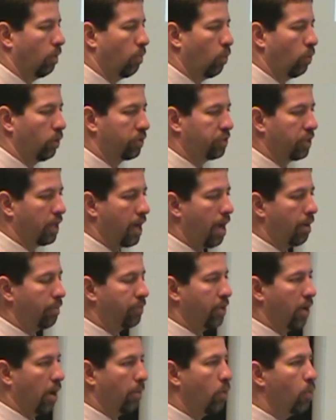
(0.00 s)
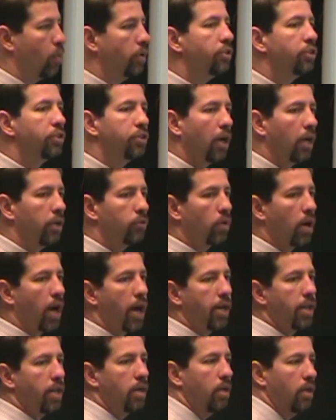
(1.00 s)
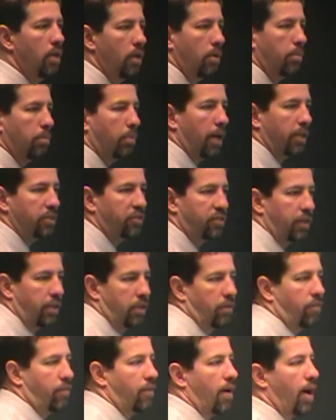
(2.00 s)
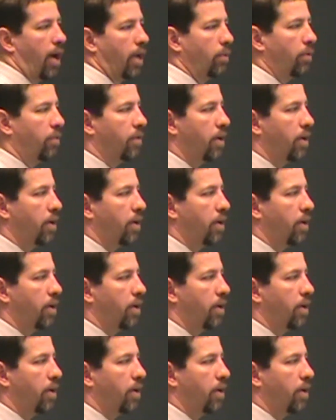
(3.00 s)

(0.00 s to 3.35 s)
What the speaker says: more time, tell me when you're done writing by signifying with